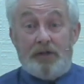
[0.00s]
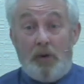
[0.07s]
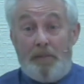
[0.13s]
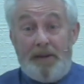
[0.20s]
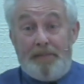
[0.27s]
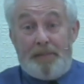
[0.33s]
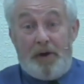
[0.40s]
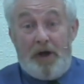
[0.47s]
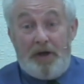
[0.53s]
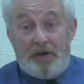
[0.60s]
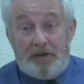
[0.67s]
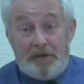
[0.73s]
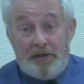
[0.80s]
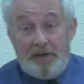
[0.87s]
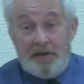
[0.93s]
don't be
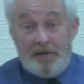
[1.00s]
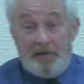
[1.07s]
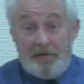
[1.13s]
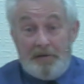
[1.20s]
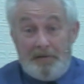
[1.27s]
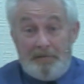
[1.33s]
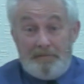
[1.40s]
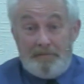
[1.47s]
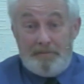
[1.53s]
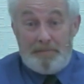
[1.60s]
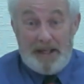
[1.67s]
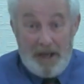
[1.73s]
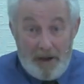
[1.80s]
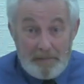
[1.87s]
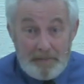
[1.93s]
proud,
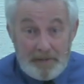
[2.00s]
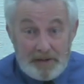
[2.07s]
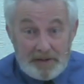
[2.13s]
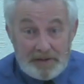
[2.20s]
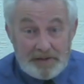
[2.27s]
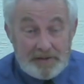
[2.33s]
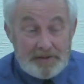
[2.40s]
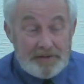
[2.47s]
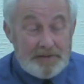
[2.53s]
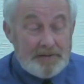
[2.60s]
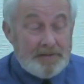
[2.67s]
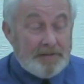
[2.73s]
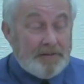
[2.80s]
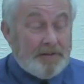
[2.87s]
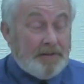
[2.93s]
be humble.
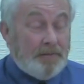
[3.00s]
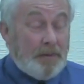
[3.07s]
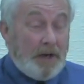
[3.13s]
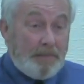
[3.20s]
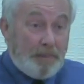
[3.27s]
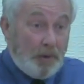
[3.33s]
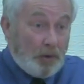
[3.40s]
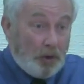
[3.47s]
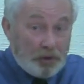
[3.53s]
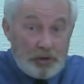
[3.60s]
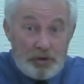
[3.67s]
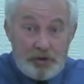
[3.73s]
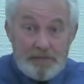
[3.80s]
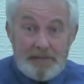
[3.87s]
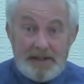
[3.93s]
We had to put on
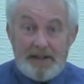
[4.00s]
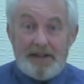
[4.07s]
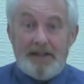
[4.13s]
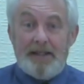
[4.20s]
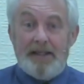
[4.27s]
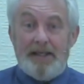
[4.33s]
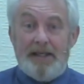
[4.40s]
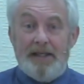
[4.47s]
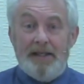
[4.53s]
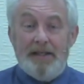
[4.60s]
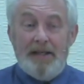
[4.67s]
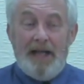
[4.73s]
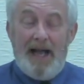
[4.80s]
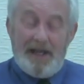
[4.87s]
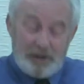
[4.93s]
humility. And